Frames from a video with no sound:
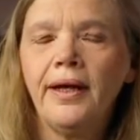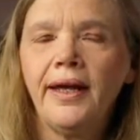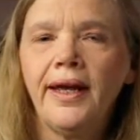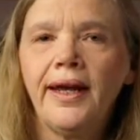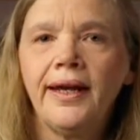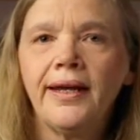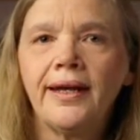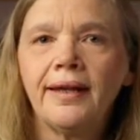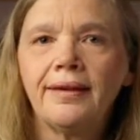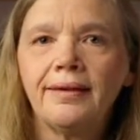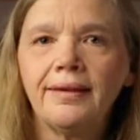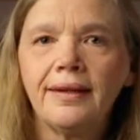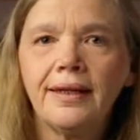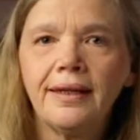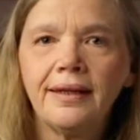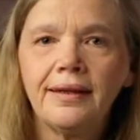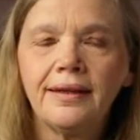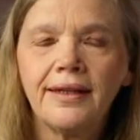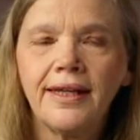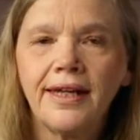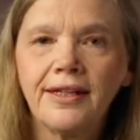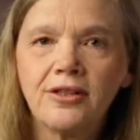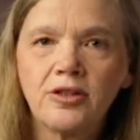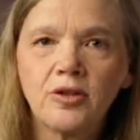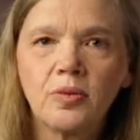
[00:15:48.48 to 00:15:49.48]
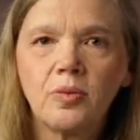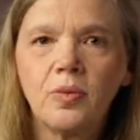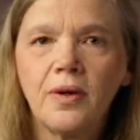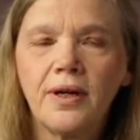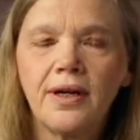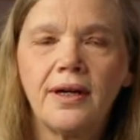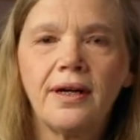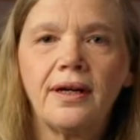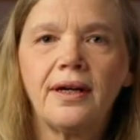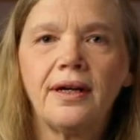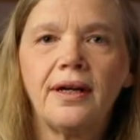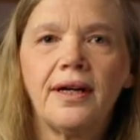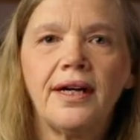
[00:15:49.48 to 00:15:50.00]
And I think that's
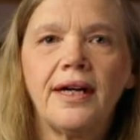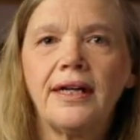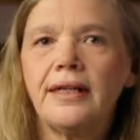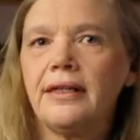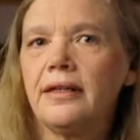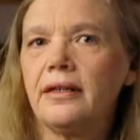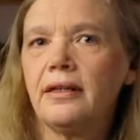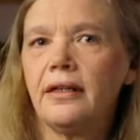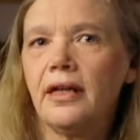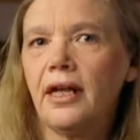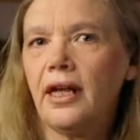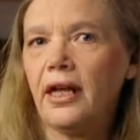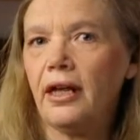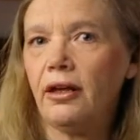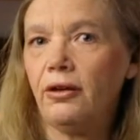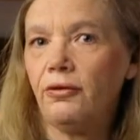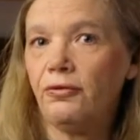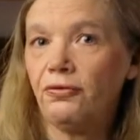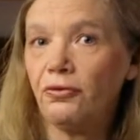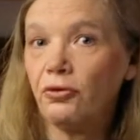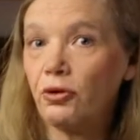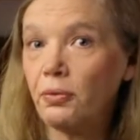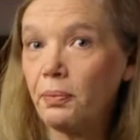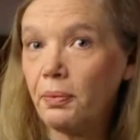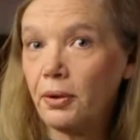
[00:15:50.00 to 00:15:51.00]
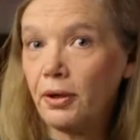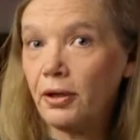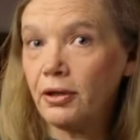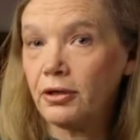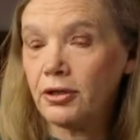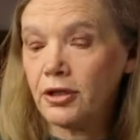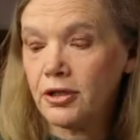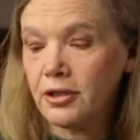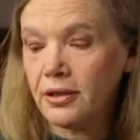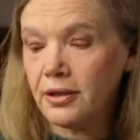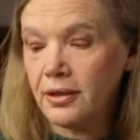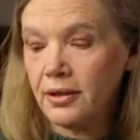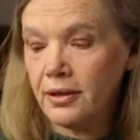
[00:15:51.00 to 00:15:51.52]
why I did a
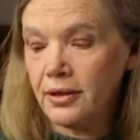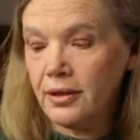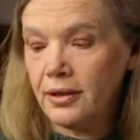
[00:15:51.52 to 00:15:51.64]
4-part